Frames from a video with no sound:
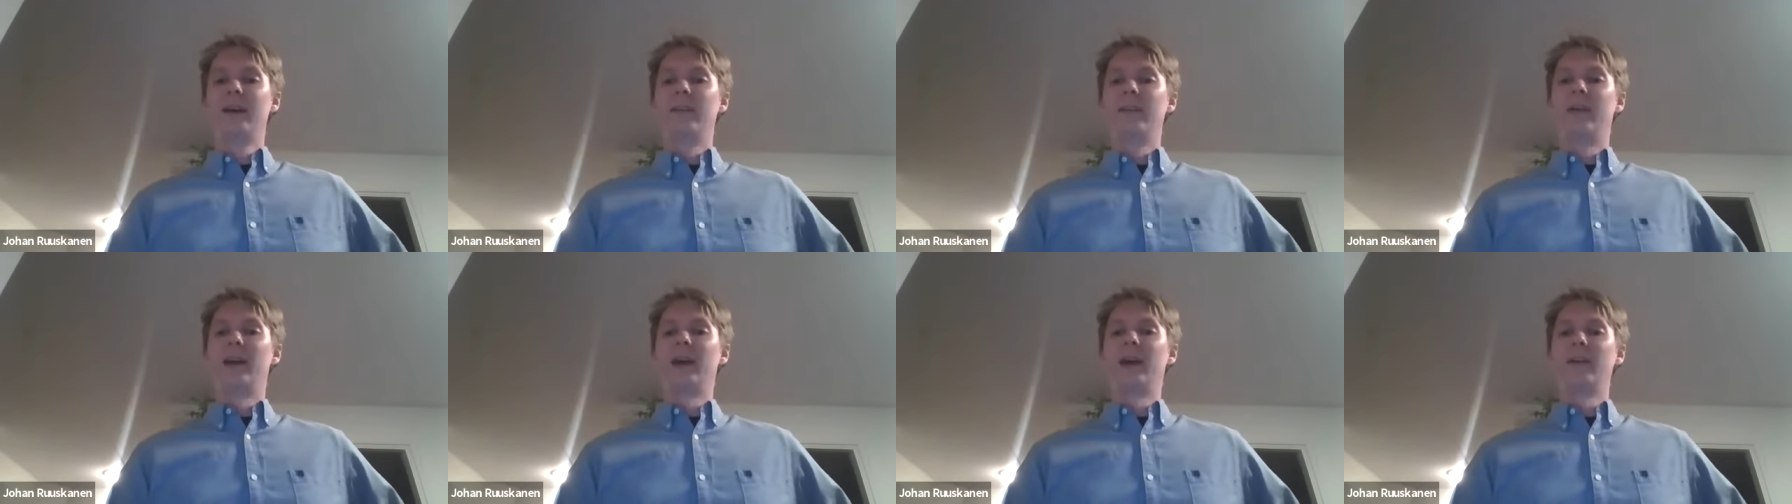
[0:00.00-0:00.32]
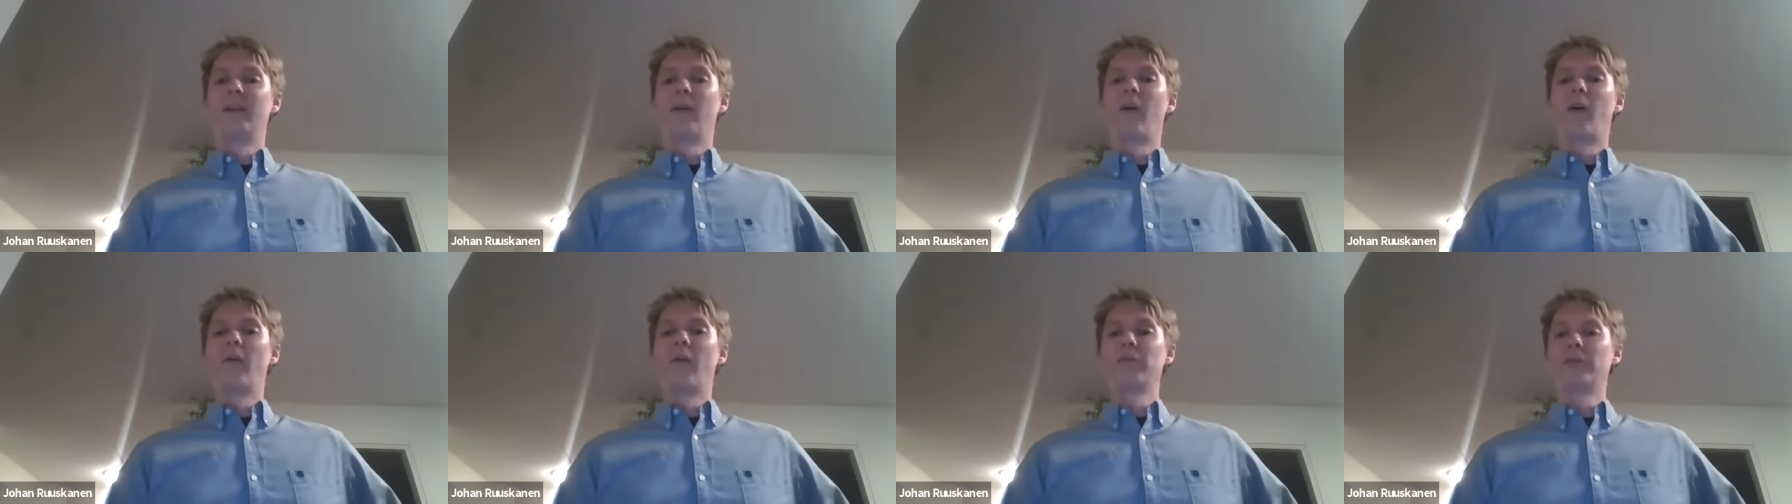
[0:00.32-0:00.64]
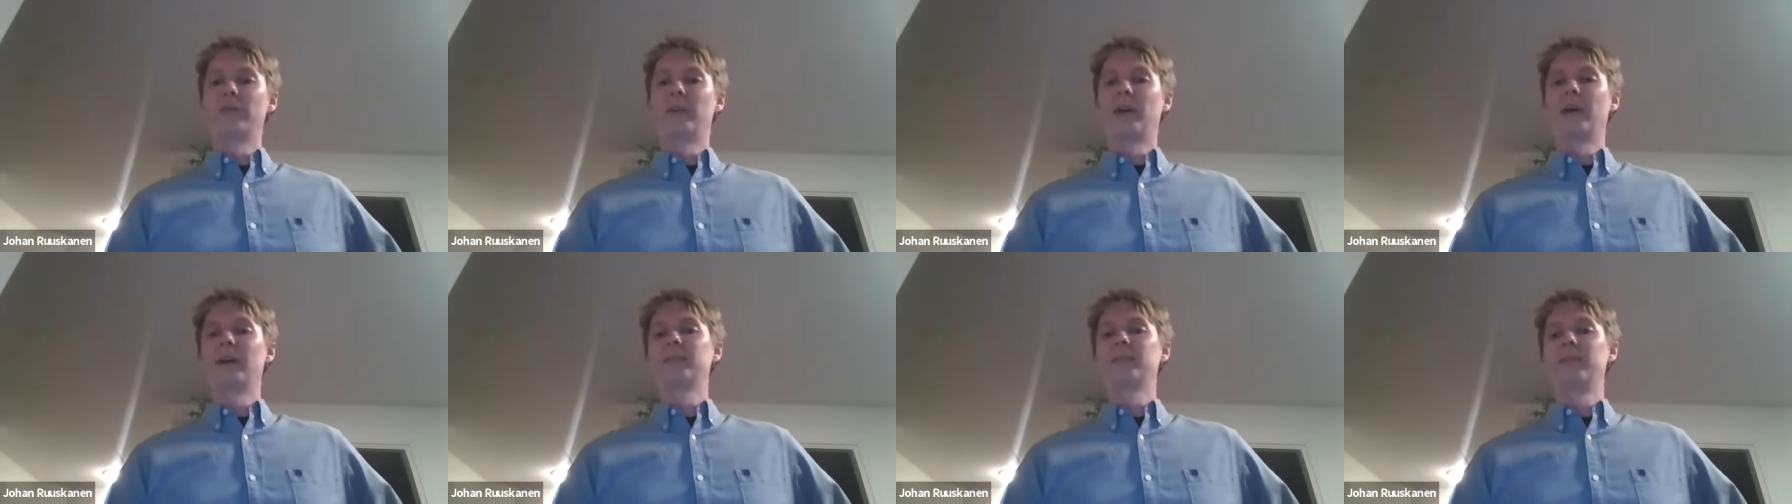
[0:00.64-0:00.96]
then
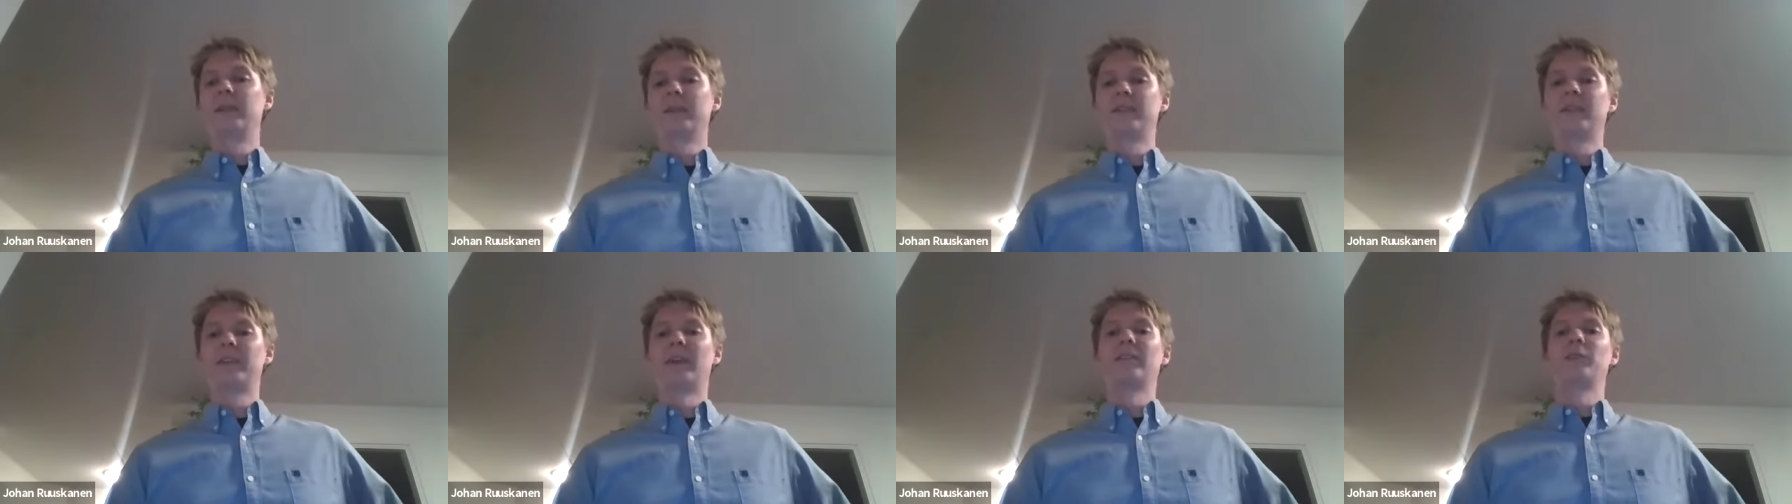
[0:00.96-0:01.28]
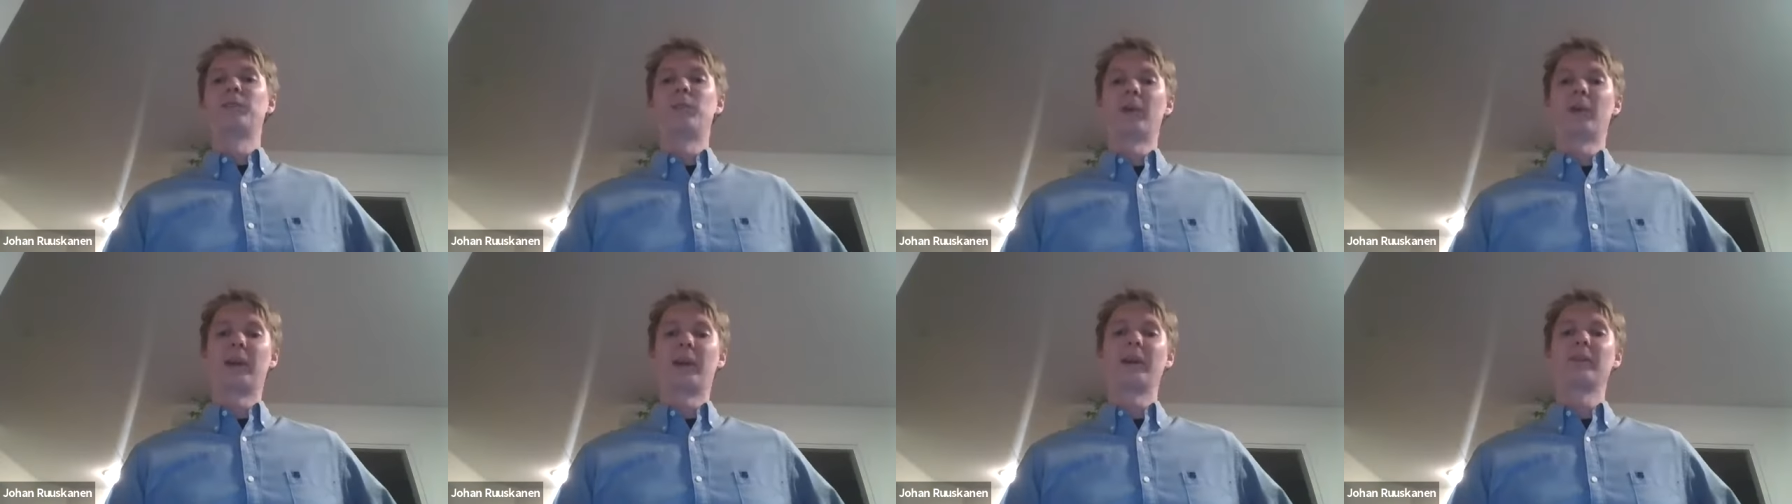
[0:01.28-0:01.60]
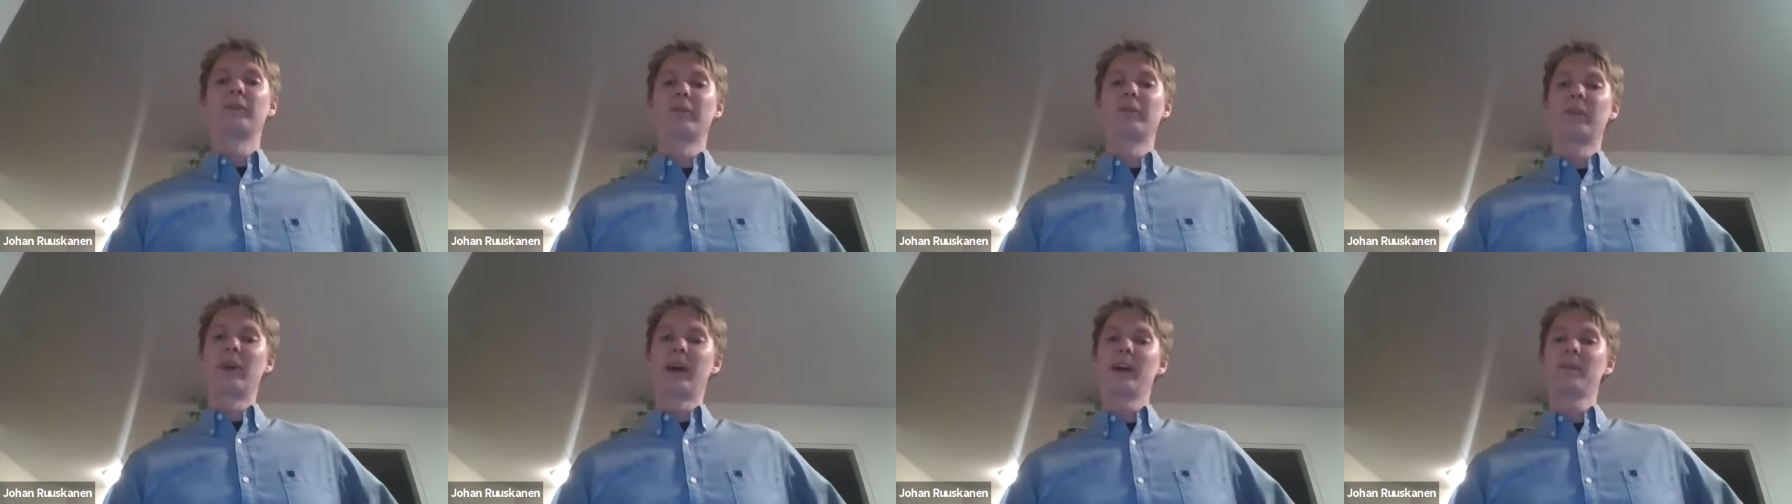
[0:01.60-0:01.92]
after as the set
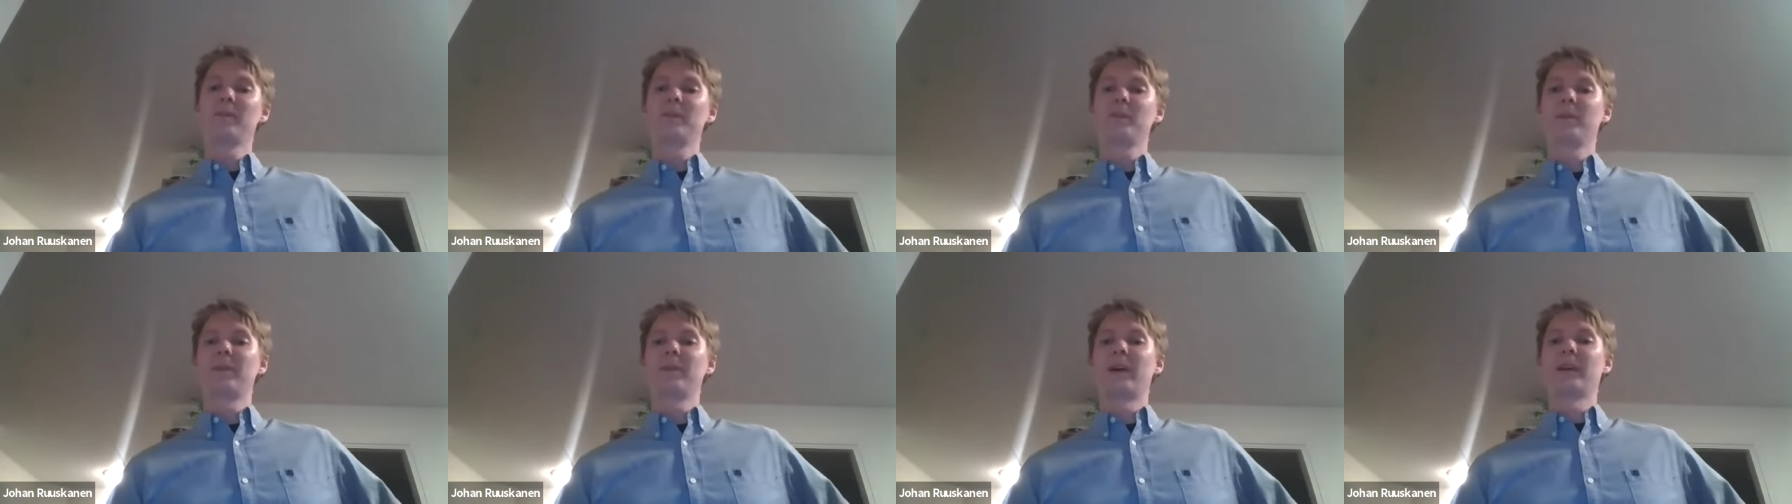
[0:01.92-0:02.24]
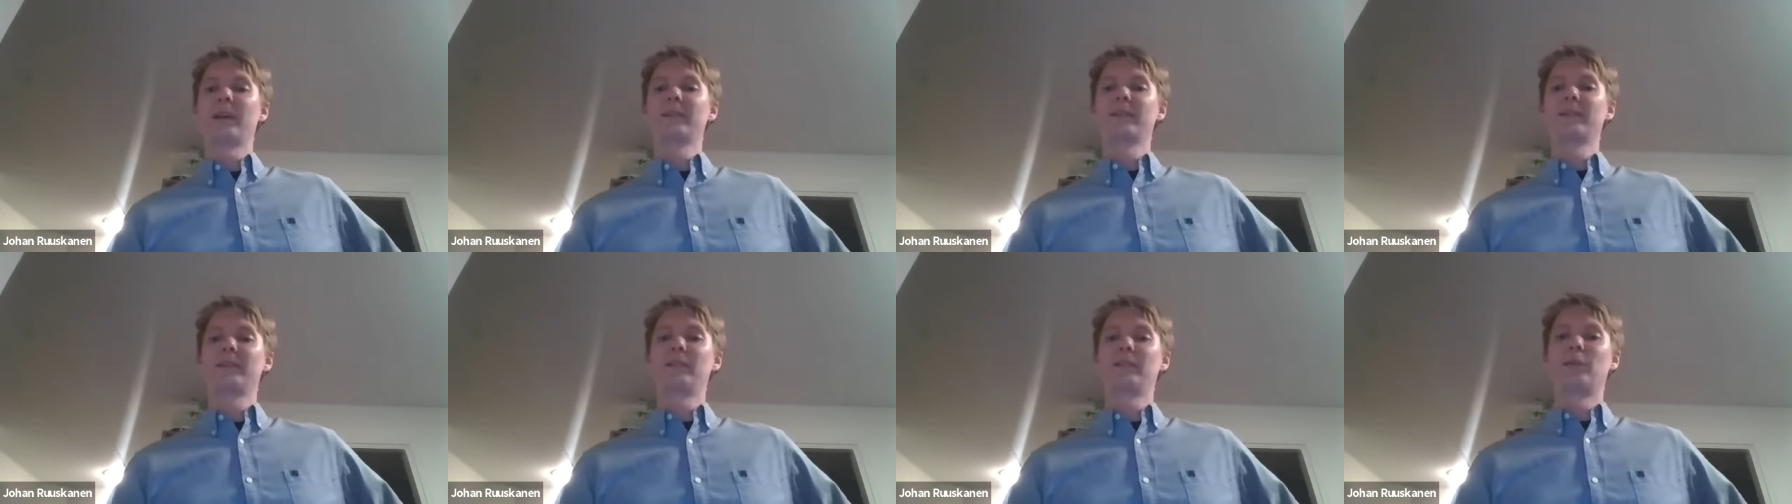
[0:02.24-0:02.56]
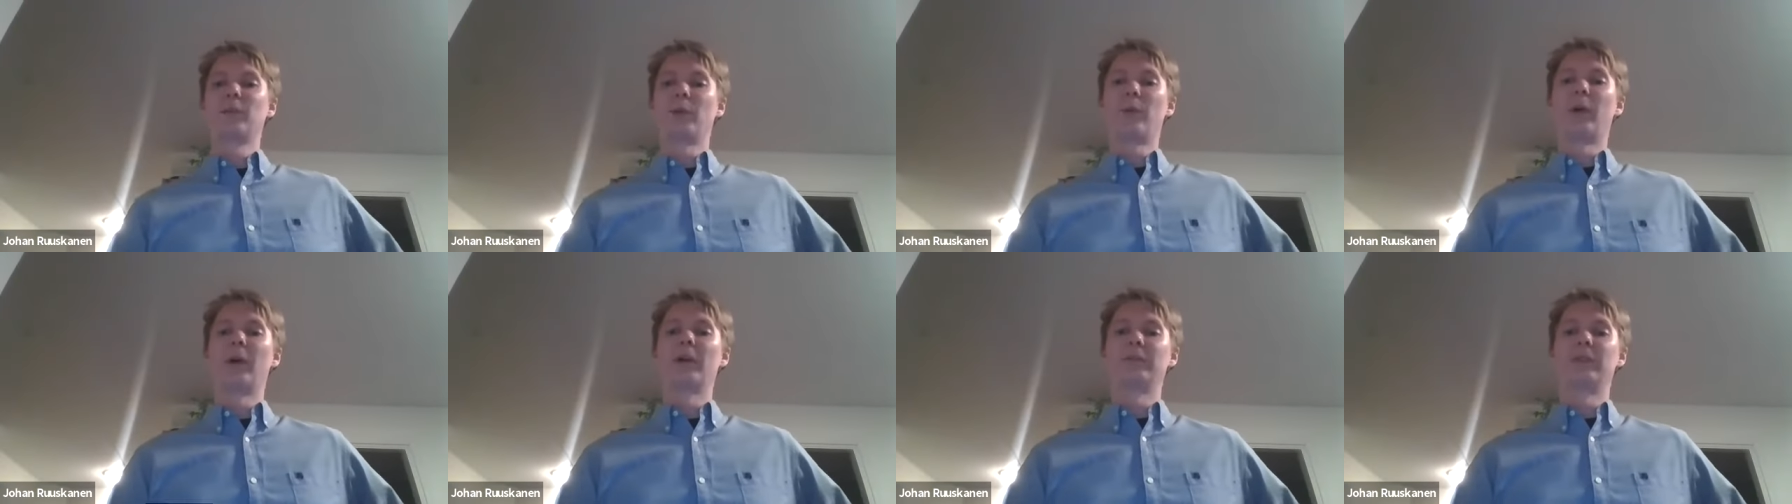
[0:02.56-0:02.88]
speculation time, that
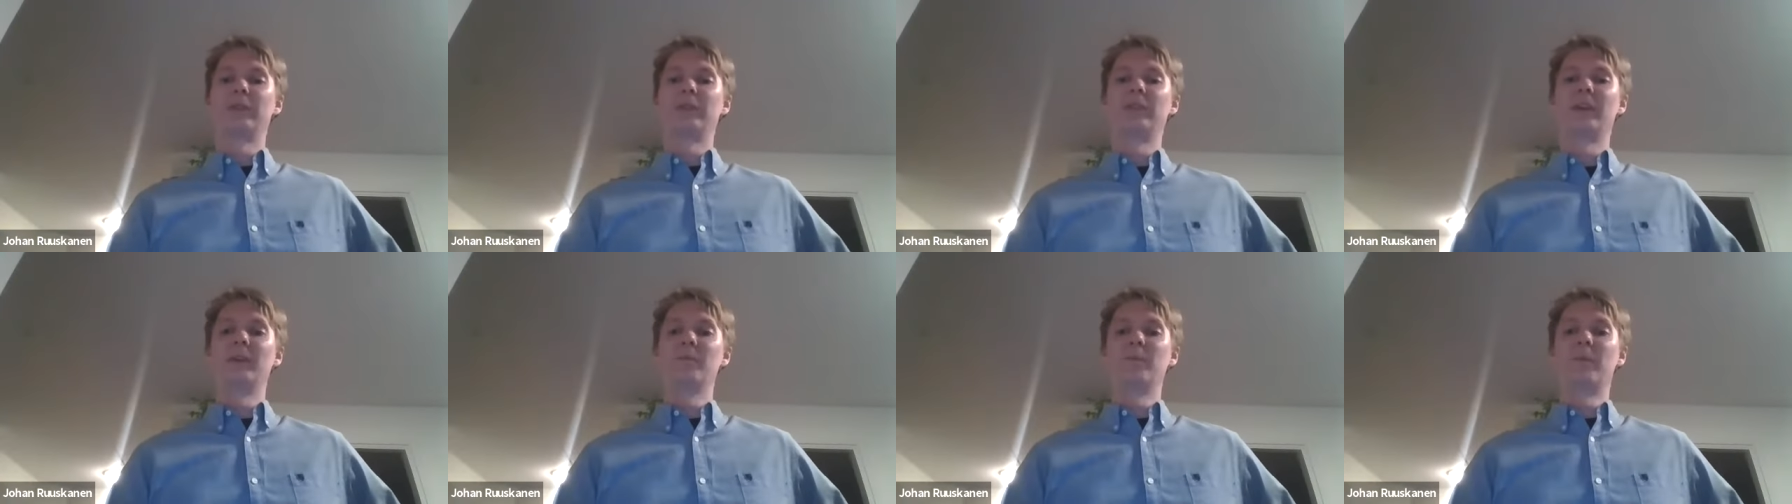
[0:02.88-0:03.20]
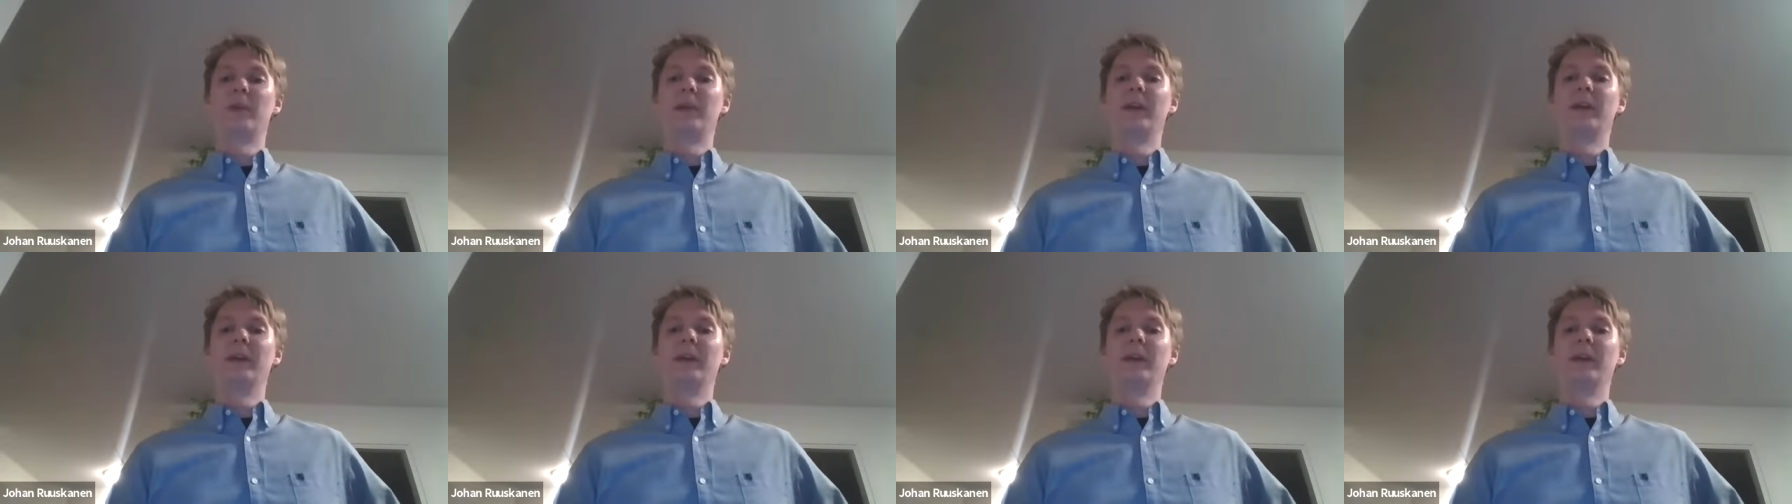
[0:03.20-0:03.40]
request is simply